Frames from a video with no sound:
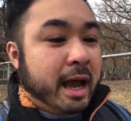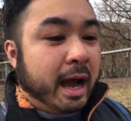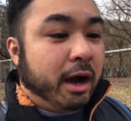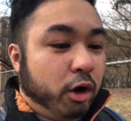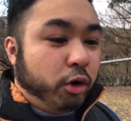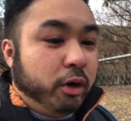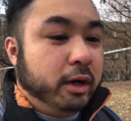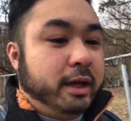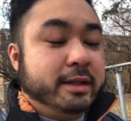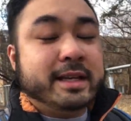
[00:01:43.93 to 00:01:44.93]

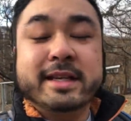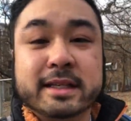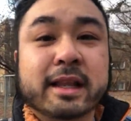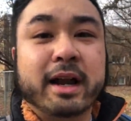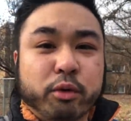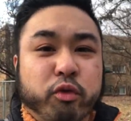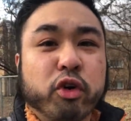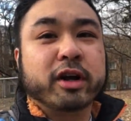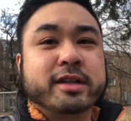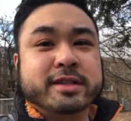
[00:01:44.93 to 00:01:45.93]
how it takes a lot of
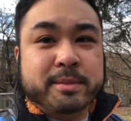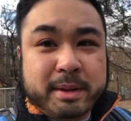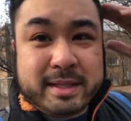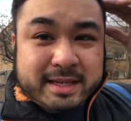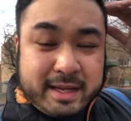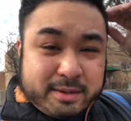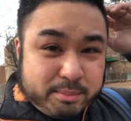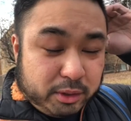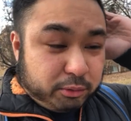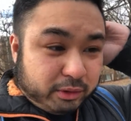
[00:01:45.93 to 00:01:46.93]
work to maintain and
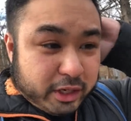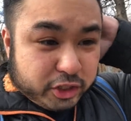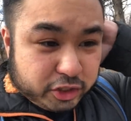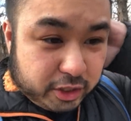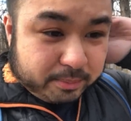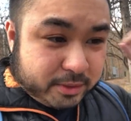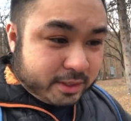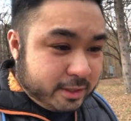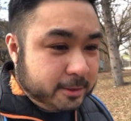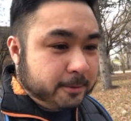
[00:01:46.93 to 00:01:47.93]
build relationships.
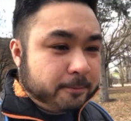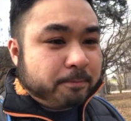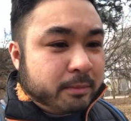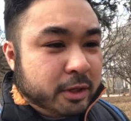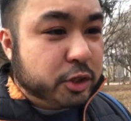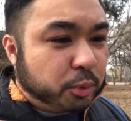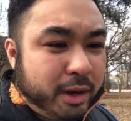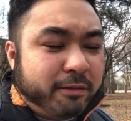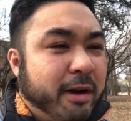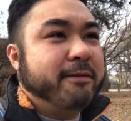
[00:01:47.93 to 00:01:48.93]
And so
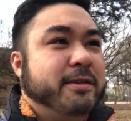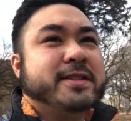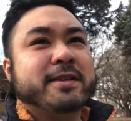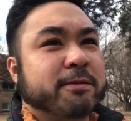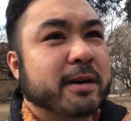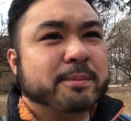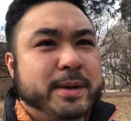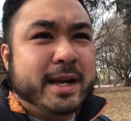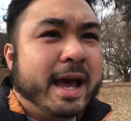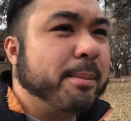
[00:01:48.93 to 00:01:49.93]
whenever I visit a friend in
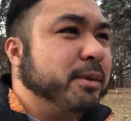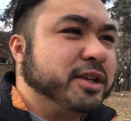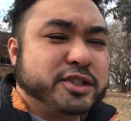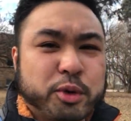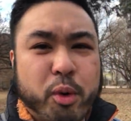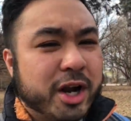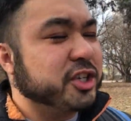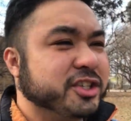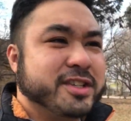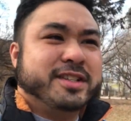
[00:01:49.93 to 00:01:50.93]
Minneapolis or
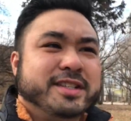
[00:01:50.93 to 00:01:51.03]
Washington,